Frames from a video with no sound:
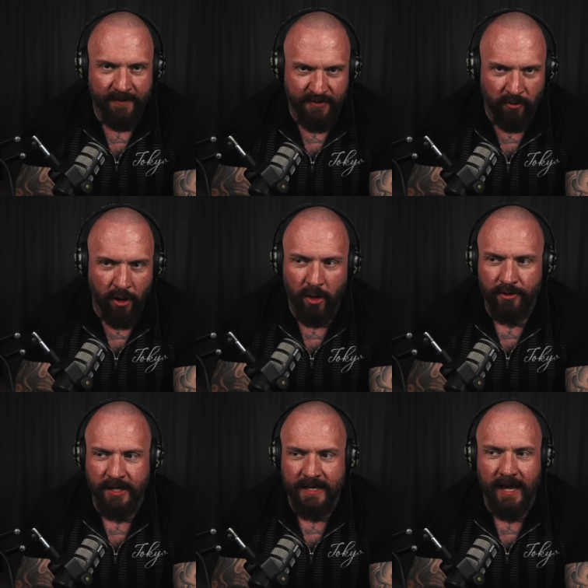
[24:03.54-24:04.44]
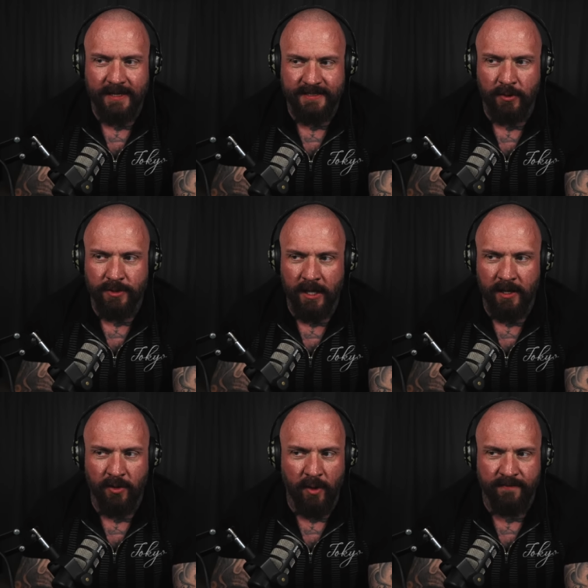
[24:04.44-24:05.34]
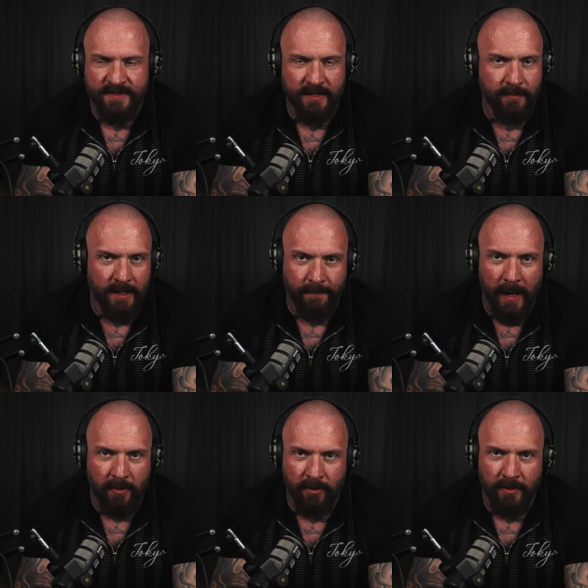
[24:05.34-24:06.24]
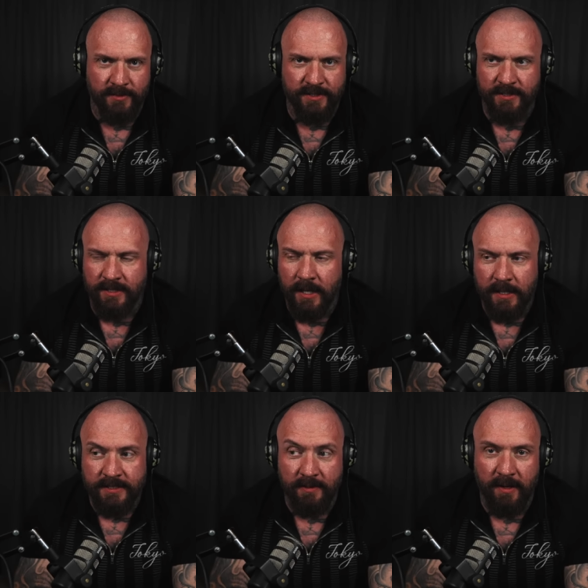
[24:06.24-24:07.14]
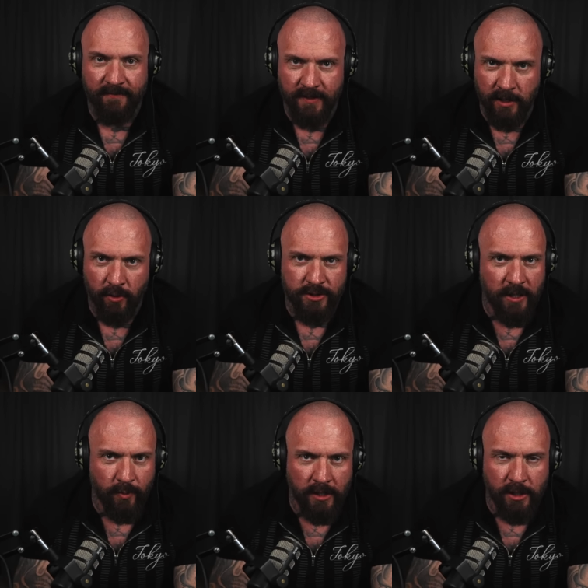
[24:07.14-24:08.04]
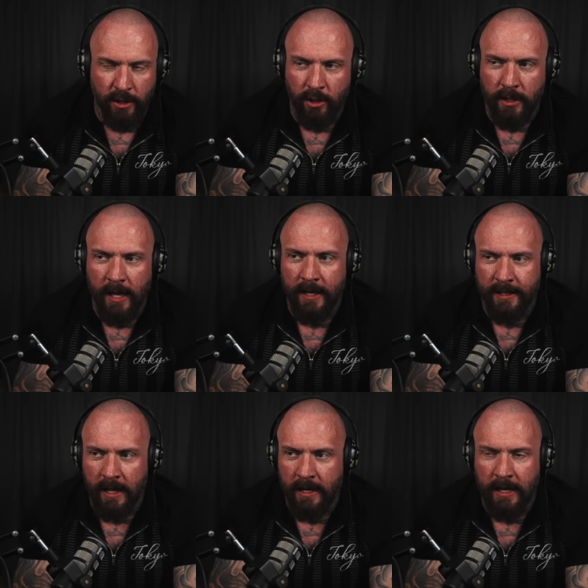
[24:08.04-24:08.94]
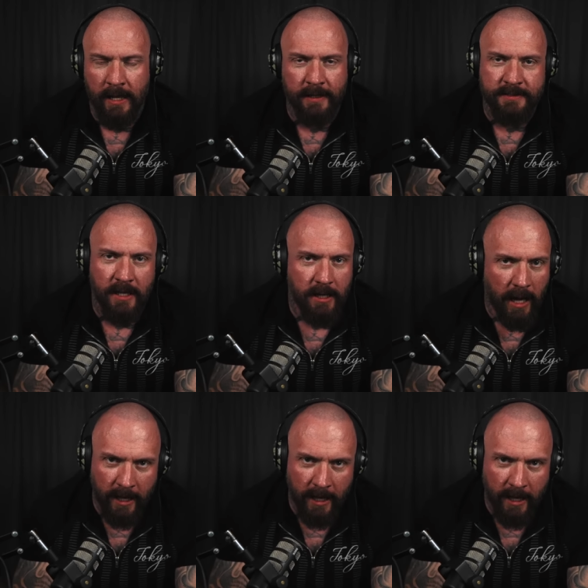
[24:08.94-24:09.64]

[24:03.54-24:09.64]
if there are other guys out there who have similar backgrounds and similar videos that we can look at and analyze,